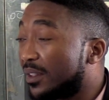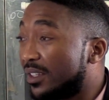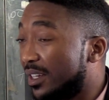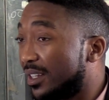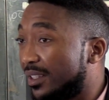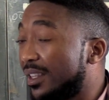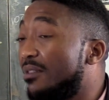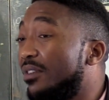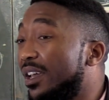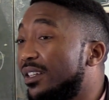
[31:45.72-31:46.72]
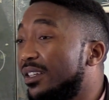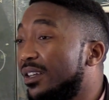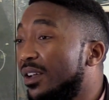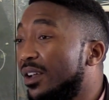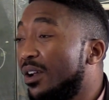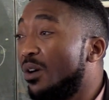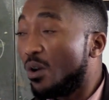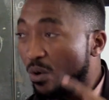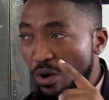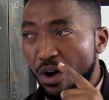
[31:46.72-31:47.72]
Thina sisemva ngithi.
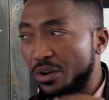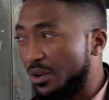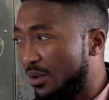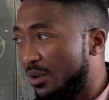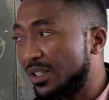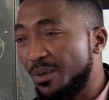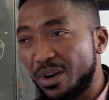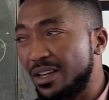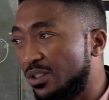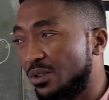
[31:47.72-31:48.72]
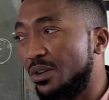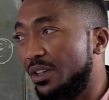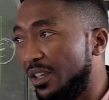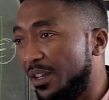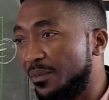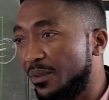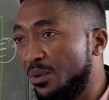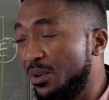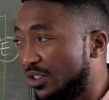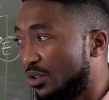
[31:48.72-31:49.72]
Ukhona wrong. Someone is wrong here.
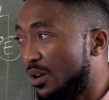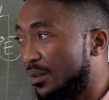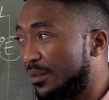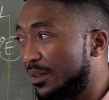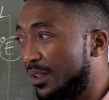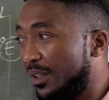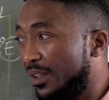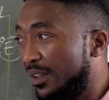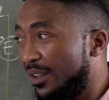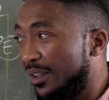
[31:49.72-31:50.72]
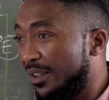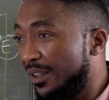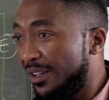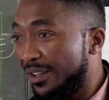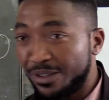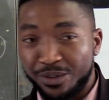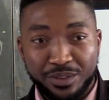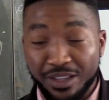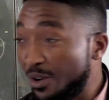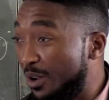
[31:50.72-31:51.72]
Who is wrong? Do you
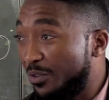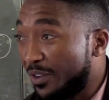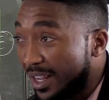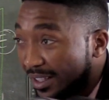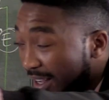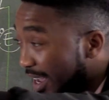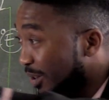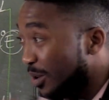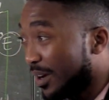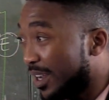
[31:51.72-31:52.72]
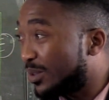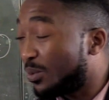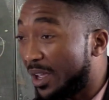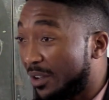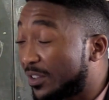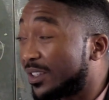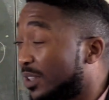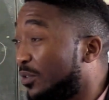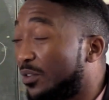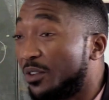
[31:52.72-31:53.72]
think all of us are incorrect? We have
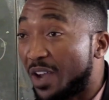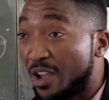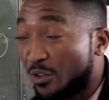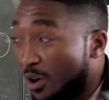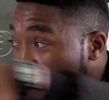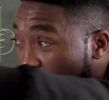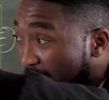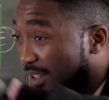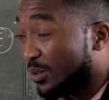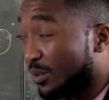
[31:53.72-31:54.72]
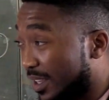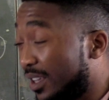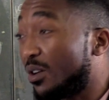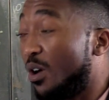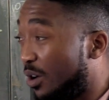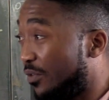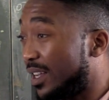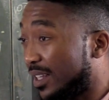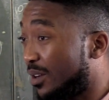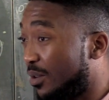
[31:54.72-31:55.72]
6:55, all of us. Do you think all of
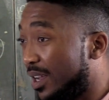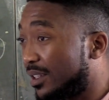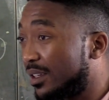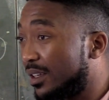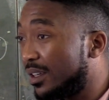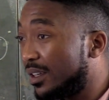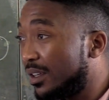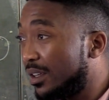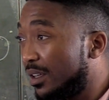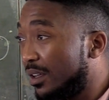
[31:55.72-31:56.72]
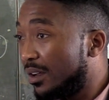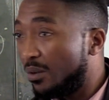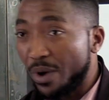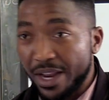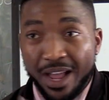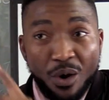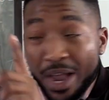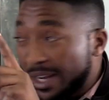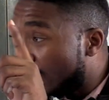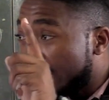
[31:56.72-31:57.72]
us are incorrect? We're now
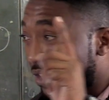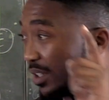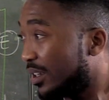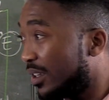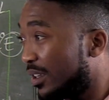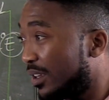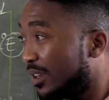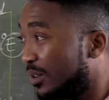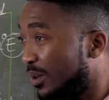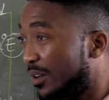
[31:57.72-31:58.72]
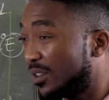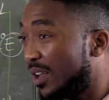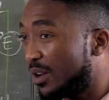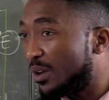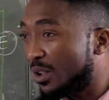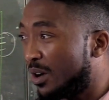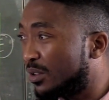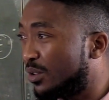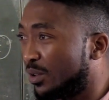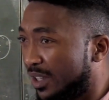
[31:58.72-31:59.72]
at 20. You have 7 o'clock. Do you